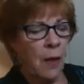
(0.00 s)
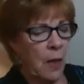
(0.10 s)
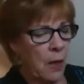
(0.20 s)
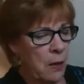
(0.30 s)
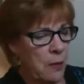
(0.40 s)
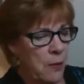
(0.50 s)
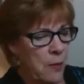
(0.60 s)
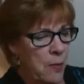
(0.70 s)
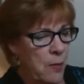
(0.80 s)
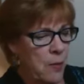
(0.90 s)
And
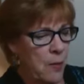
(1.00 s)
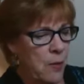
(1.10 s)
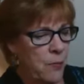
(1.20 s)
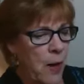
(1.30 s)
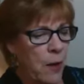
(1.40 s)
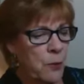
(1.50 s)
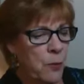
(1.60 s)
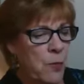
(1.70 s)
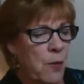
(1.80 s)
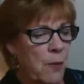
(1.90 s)
its
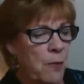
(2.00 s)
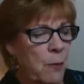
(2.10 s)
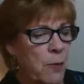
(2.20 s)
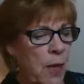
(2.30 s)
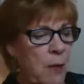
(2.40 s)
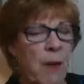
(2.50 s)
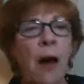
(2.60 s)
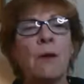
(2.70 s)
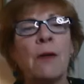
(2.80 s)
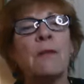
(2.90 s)
founders, some of them came
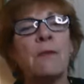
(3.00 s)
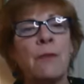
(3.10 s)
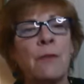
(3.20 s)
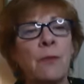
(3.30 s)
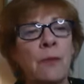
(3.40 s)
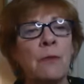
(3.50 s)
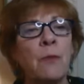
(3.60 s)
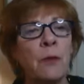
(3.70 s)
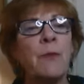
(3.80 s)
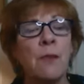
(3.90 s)
out of,
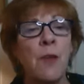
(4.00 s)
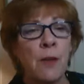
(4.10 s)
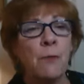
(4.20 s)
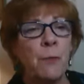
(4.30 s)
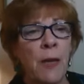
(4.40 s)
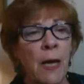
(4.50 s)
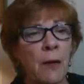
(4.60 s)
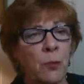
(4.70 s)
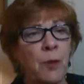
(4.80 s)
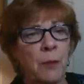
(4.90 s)
well, it
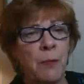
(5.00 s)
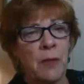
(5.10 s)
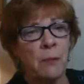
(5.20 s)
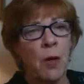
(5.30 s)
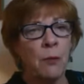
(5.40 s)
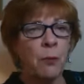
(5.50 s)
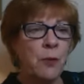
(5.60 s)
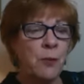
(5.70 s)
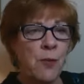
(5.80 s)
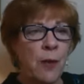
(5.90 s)
began really being a
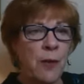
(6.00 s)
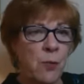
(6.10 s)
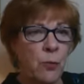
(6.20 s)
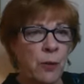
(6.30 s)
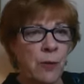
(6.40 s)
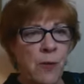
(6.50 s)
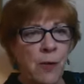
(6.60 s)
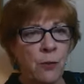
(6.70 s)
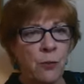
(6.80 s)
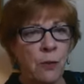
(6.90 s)
religious science
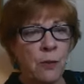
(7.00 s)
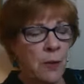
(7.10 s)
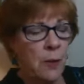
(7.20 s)
organization